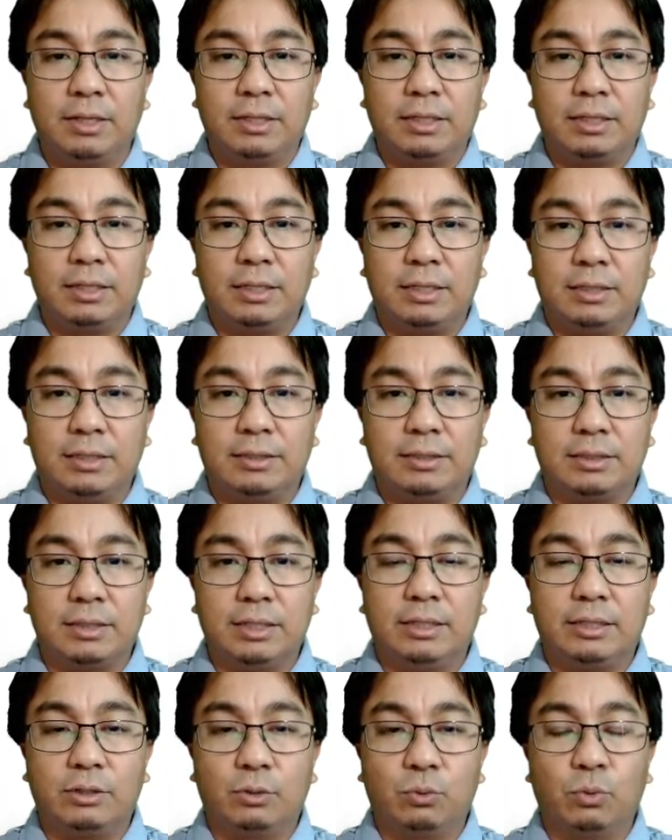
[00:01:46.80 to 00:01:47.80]
is
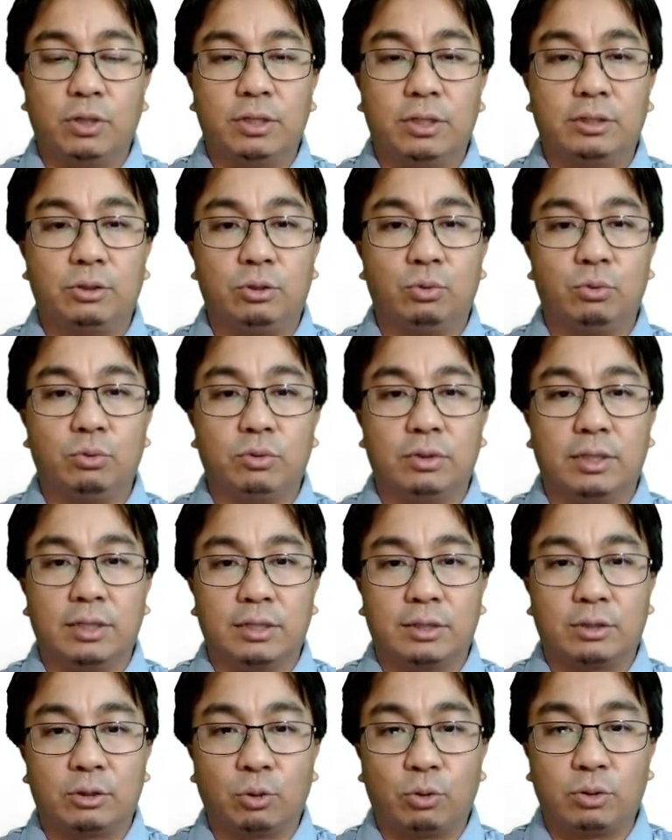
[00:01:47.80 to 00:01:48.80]
equal to
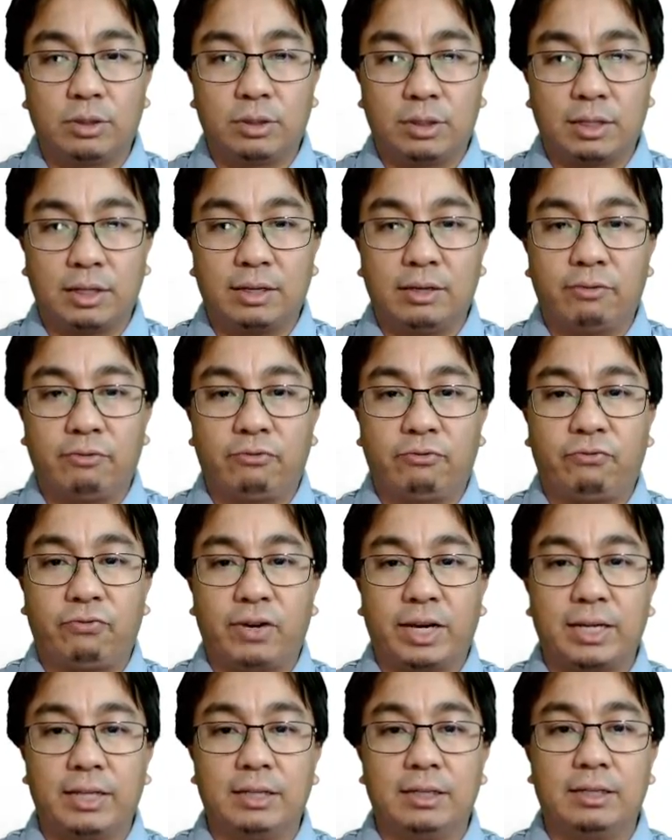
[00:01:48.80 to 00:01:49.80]
the total
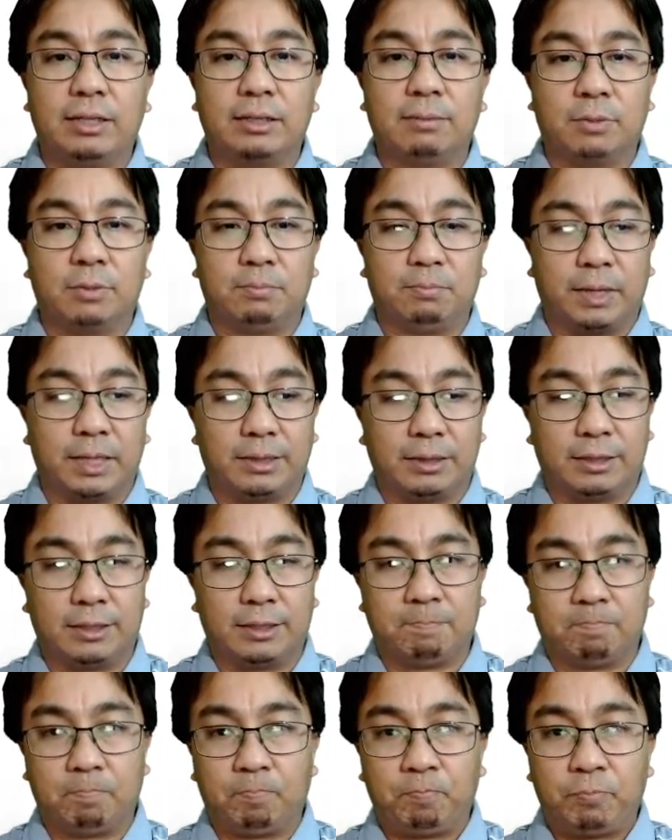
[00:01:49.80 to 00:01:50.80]
final
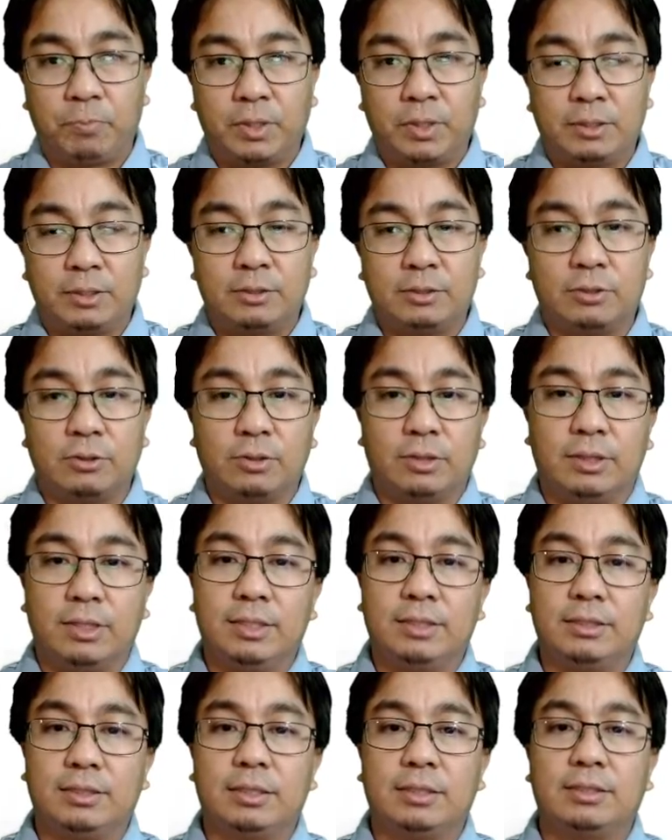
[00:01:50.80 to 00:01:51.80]
momentum. So
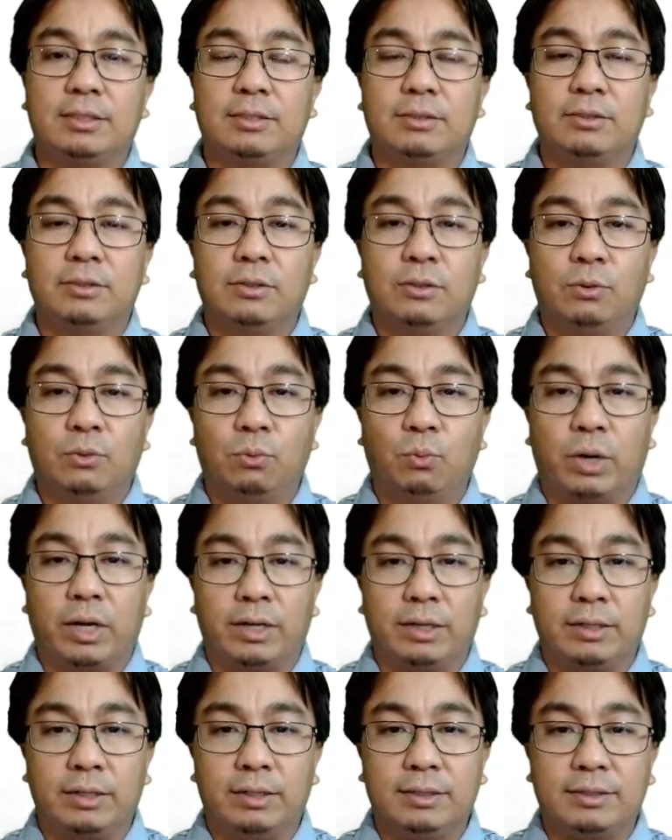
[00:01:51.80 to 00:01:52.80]
this is
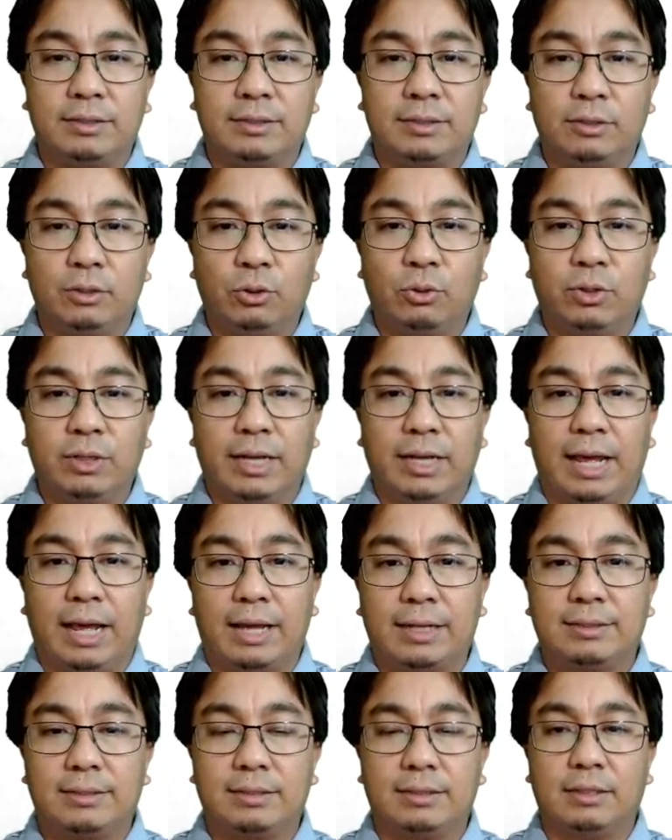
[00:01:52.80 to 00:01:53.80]
what is known
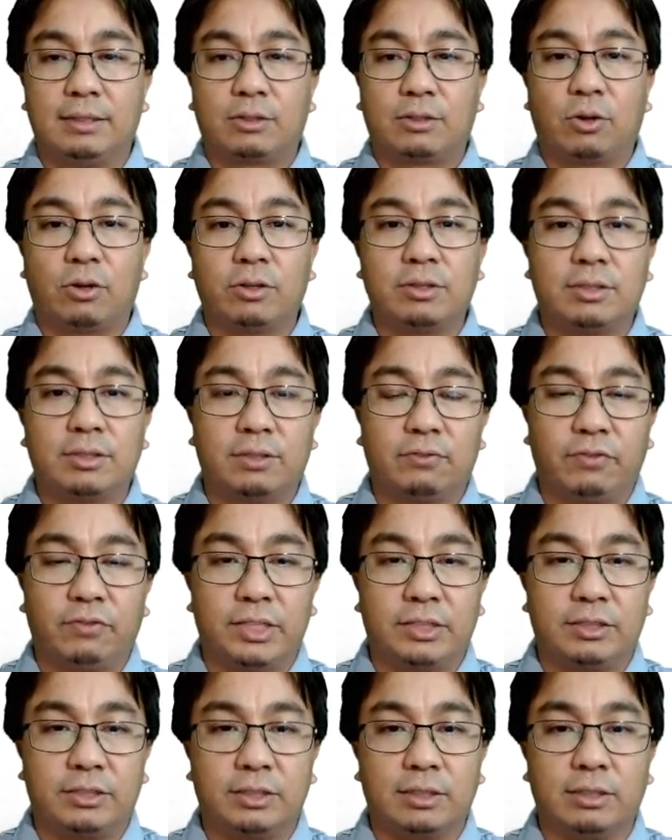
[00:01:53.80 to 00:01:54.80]
as the
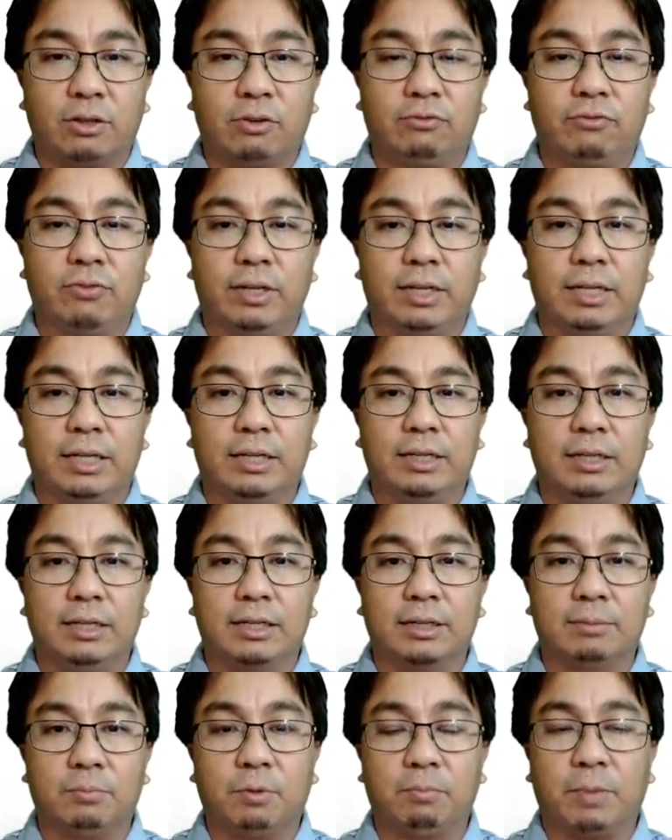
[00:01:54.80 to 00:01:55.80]
conservation of
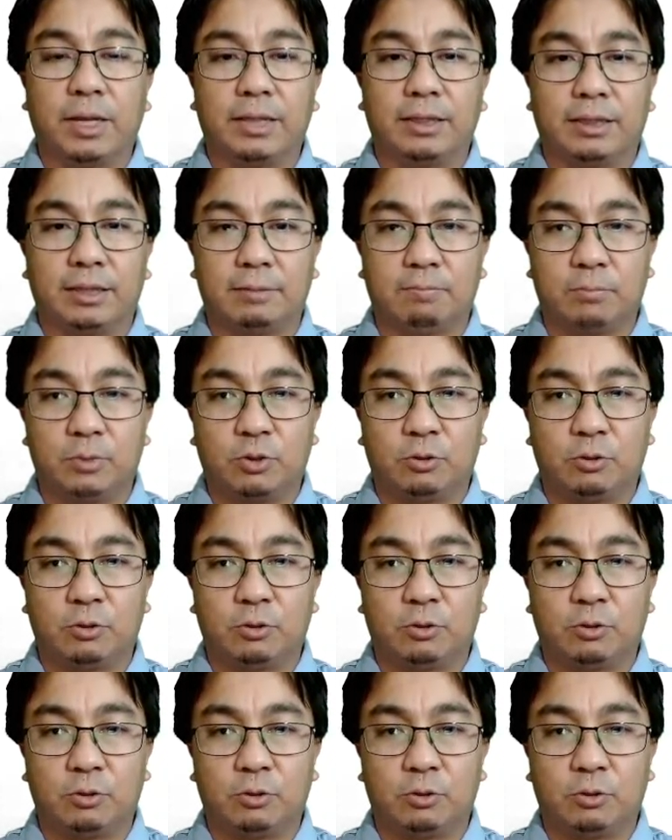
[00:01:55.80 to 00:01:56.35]
linear momentum. So